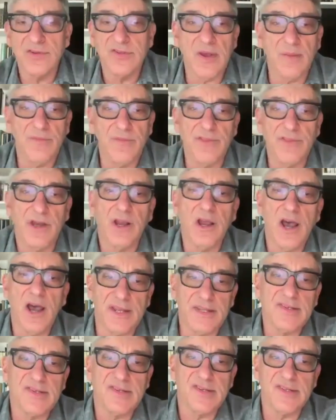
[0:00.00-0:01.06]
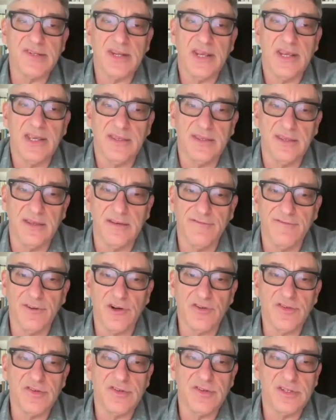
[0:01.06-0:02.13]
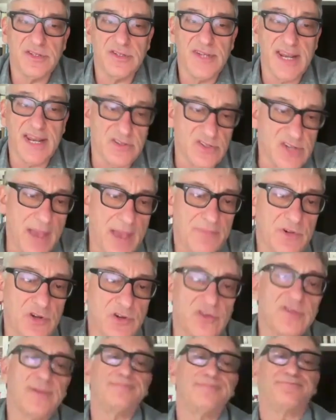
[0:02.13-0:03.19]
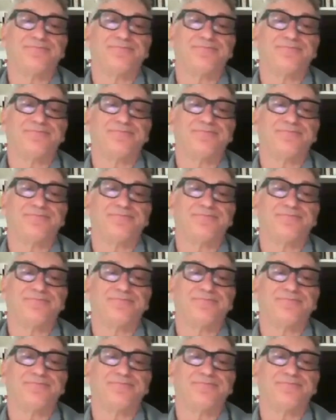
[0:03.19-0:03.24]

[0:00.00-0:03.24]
some of the cuts in the first 10 chapters.